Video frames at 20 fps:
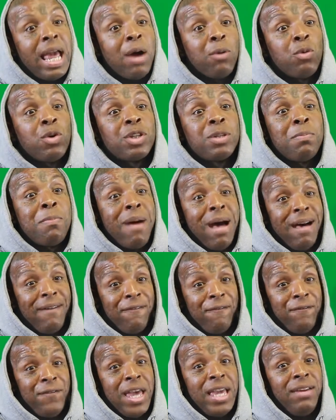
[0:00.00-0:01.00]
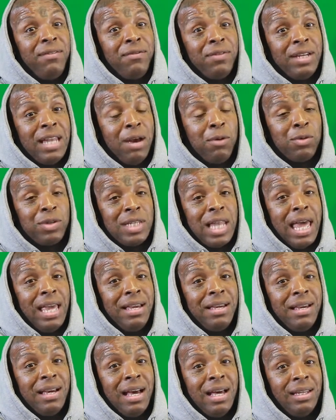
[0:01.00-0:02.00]
That was my favorite. That was
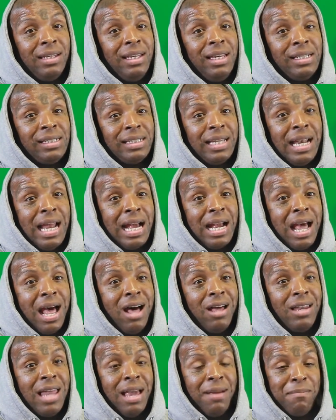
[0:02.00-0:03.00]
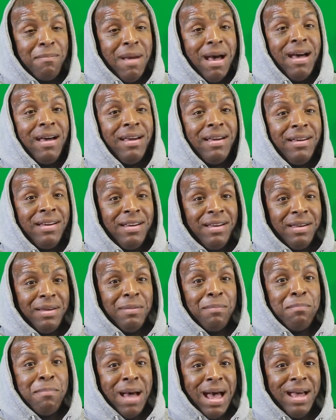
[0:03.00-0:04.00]
like a list that I call like my
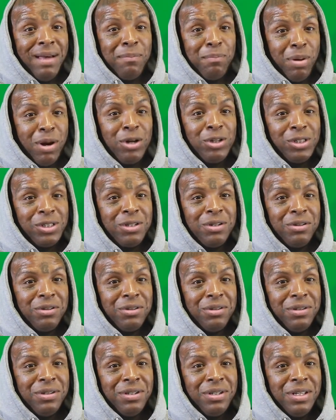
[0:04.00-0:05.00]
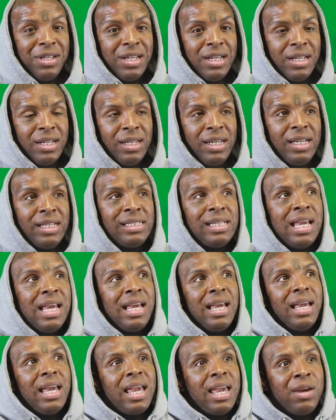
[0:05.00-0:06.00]
personal list.
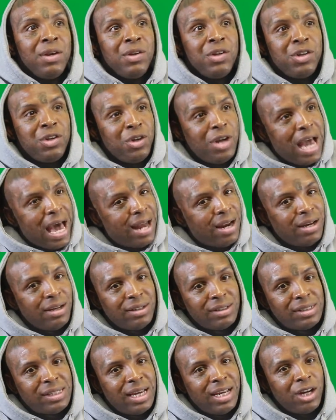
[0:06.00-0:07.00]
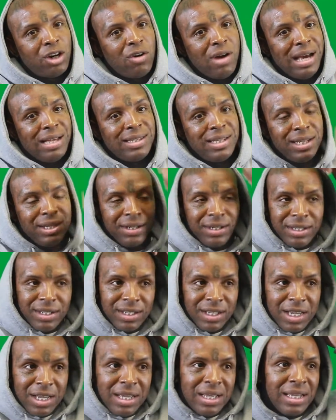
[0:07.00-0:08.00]
And you gotta understand the
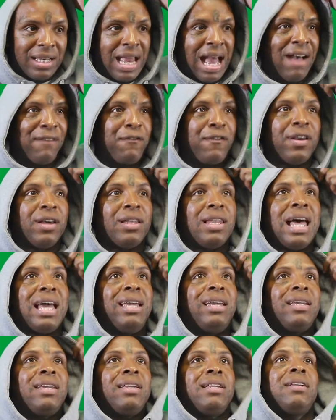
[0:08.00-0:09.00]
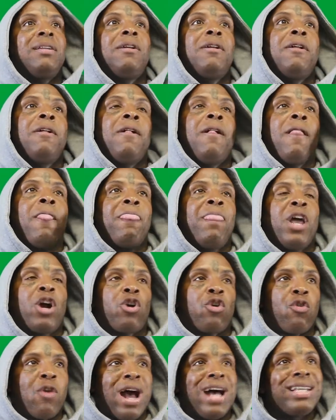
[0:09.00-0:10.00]
criteria. I felt like the
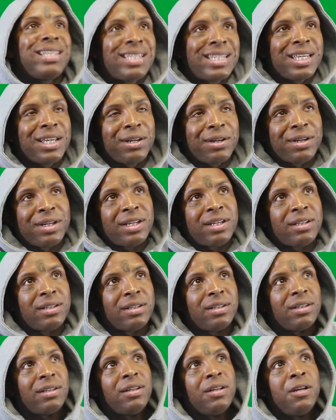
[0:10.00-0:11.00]
criteria